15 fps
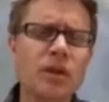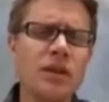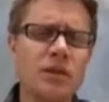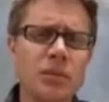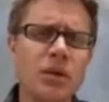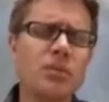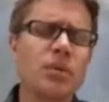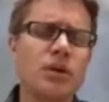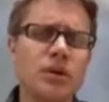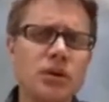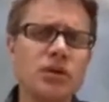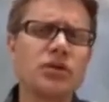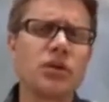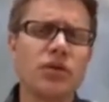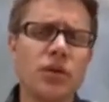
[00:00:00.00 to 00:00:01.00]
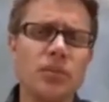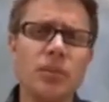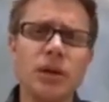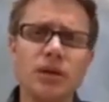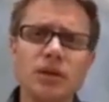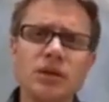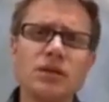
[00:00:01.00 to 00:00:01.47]
They've been produced over
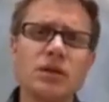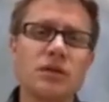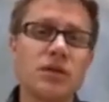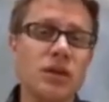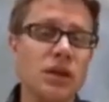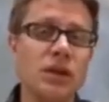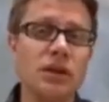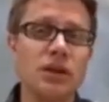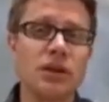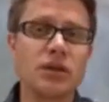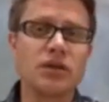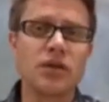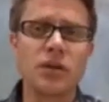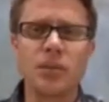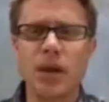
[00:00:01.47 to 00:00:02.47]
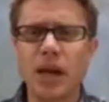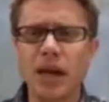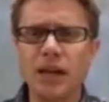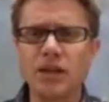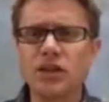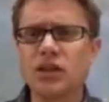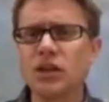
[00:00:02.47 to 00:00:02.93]
millions of years from
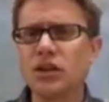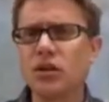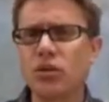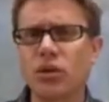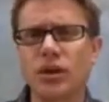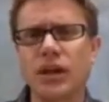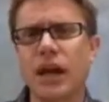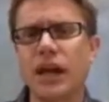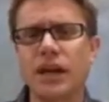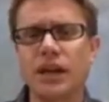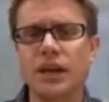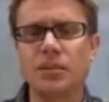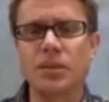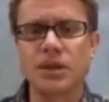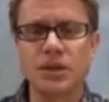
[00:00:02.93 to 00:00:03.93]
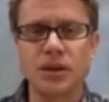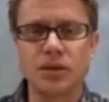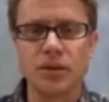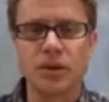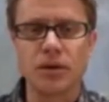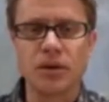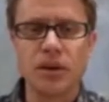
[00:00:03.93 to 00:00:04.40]
ancient organic
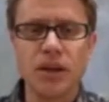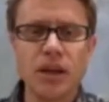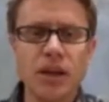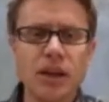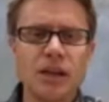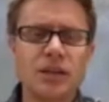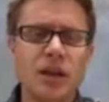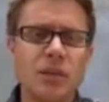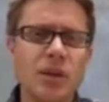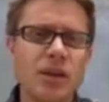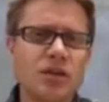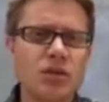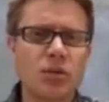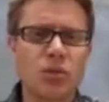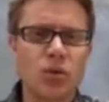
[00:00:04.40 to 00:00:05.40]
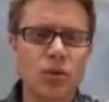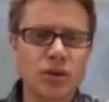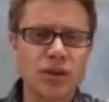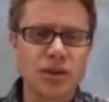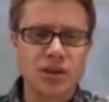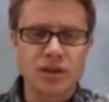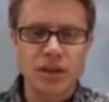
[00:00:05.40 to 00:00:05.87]
material. Some of these are more
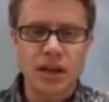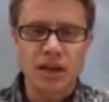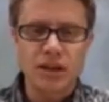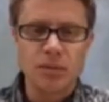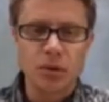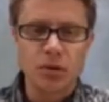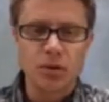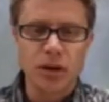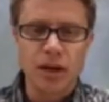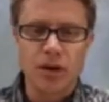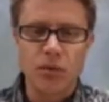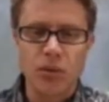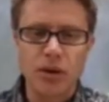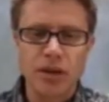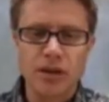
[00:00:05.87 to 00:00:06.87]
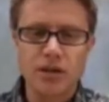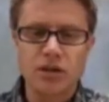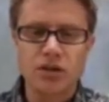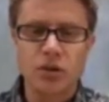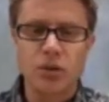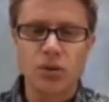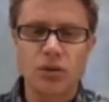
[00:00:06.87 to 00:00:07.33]
sustainable, like wind,
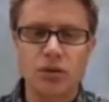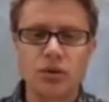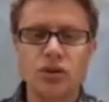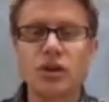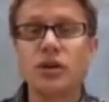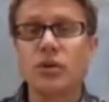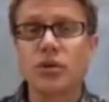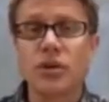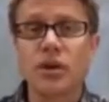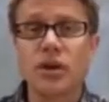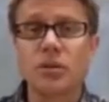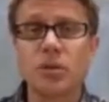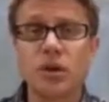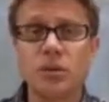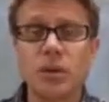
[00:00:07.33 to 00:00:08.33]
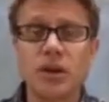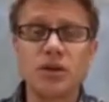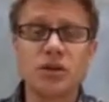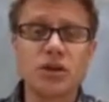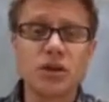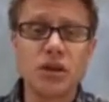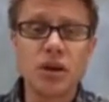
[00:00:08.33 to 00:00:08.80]
solar, geothermal, but
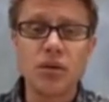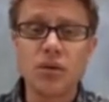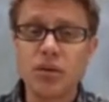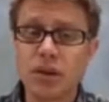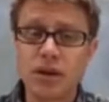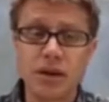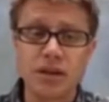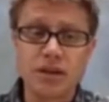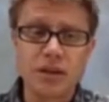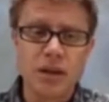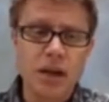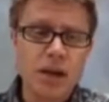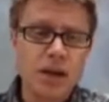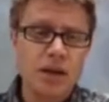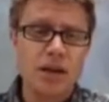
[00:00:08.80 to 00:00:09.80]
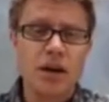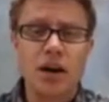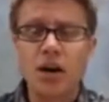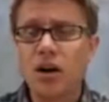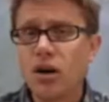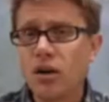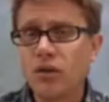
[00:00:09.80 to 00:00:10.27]
you should know this, that
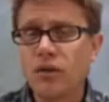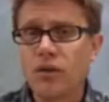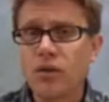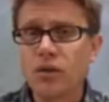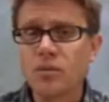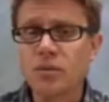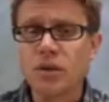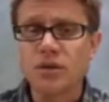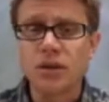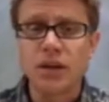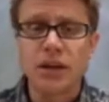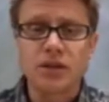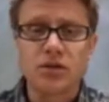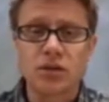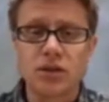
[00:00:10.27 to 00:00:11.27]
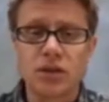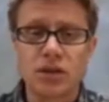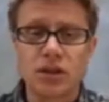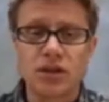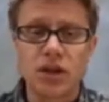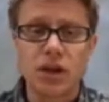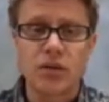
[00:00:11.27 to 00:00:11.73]
all forms of
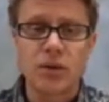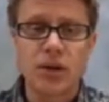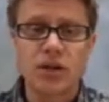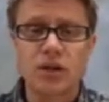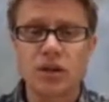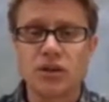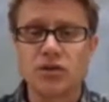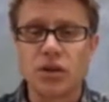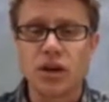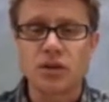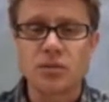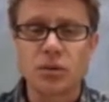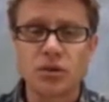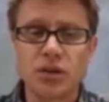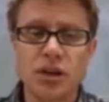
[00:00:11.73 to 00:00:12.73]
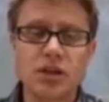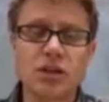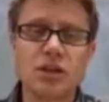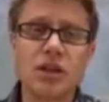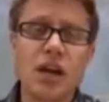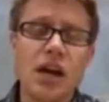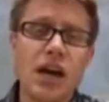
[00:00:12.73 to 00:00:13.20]
electricity generation and
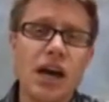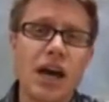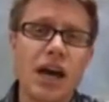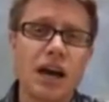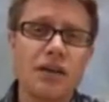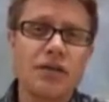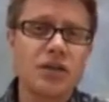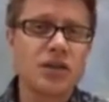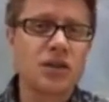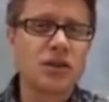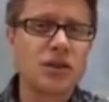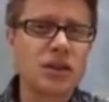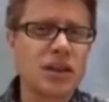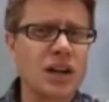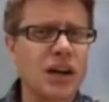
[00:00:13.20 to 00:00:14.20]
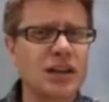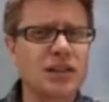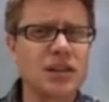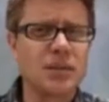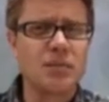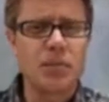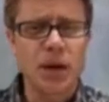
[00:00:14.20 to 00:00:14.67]
transportation have certain
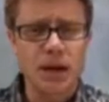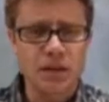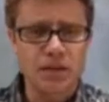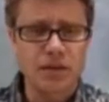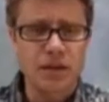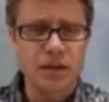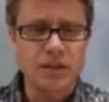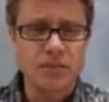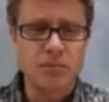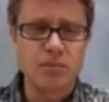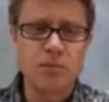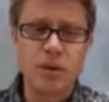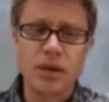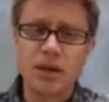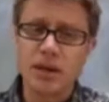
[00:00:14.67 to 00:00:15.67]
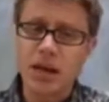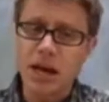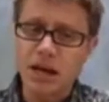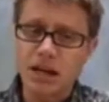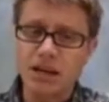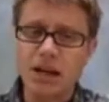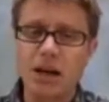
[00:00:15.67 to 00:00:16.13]
costs and benefits, be it
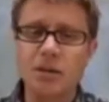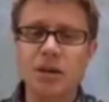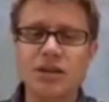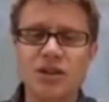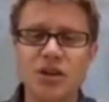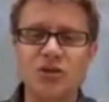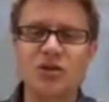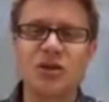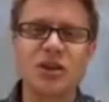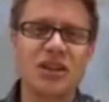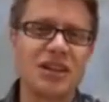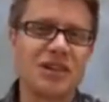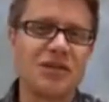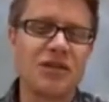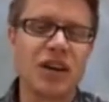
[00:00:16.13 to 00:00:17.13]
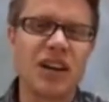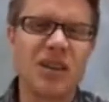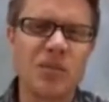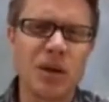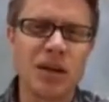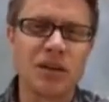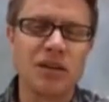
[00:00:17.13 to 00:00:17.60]
economic, social, and
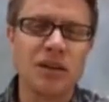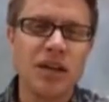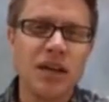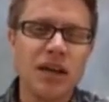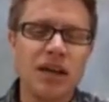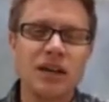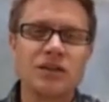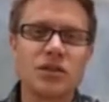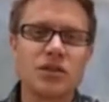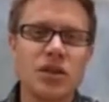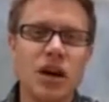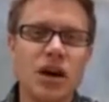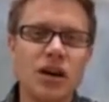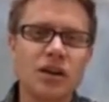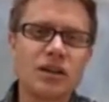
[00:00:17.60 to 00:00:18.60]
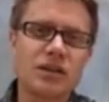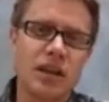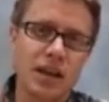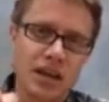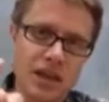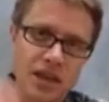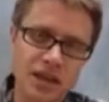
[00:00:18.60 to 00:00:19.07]
environmental. And so it's hard to
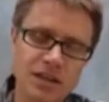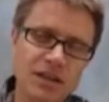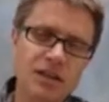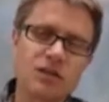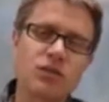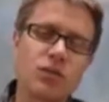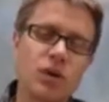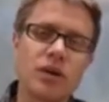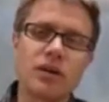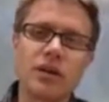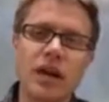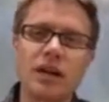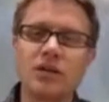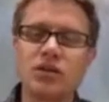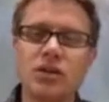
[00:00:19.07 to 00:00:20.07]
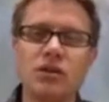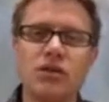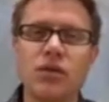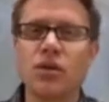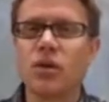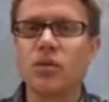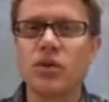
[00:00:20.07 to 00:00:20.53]
say this is what energy
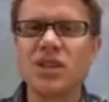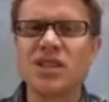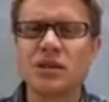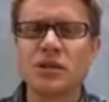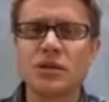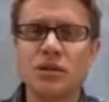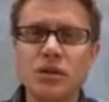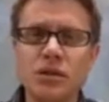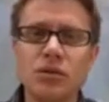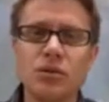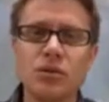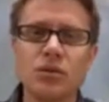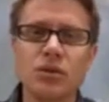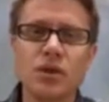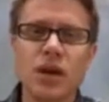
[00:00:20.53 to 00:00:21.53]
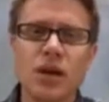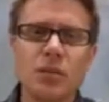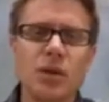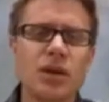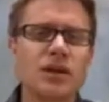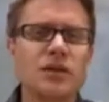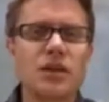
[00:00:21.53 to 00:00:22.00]
form we should use,
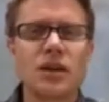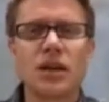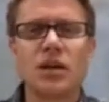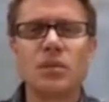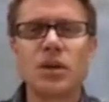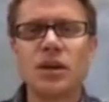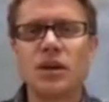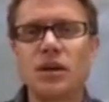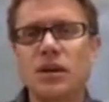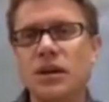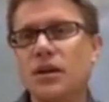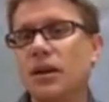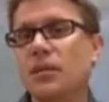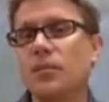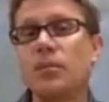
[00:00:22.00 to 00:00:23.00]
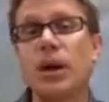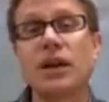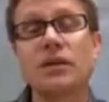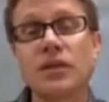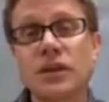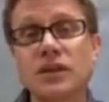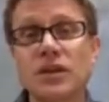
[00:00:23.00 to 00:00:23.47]
because there are going to be
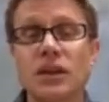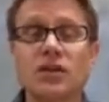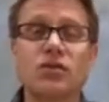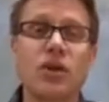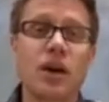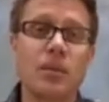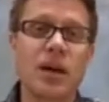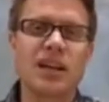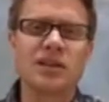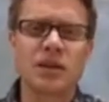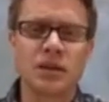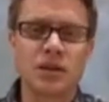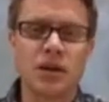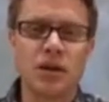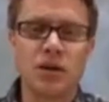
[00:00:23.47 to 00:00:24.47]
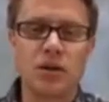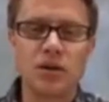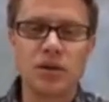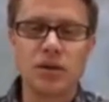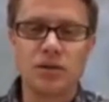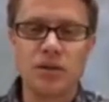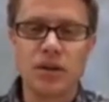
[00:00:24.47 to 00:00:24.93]
benefits and drawbacks on
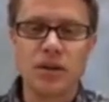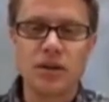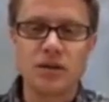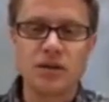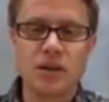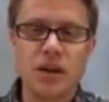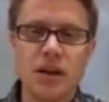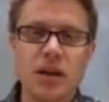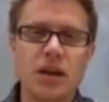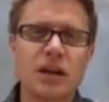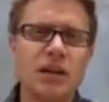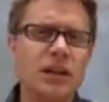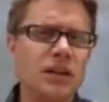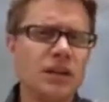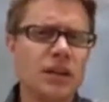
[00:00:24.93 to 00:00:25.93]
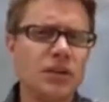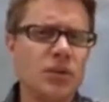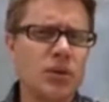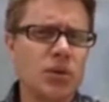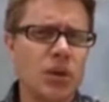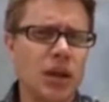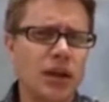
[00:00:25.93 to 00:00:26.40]
all of these. Clearly,
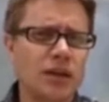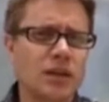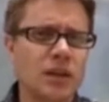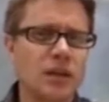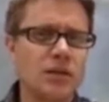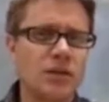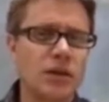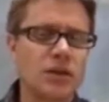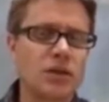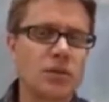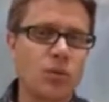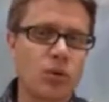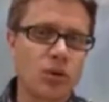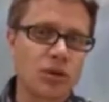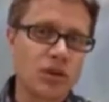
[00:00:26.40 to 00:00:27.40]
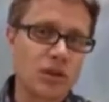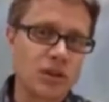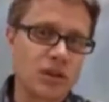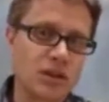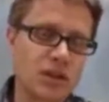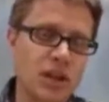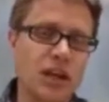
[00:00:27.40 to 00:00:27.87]
we would like to convert to more
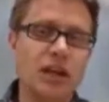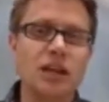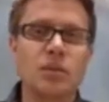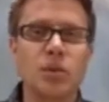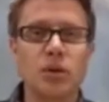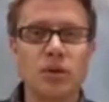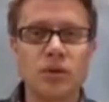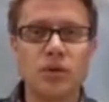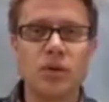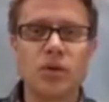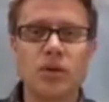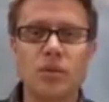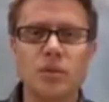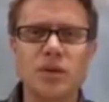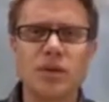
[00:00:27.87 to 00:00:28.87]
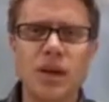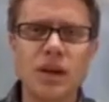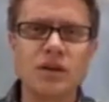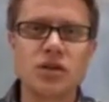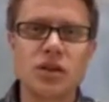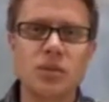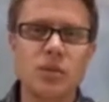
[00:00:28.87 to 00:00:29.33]
sustainable forms of
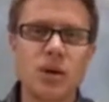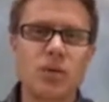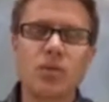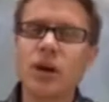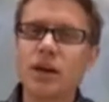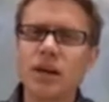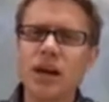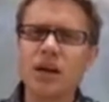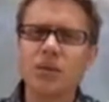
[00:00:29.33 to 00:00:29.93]
energy, but right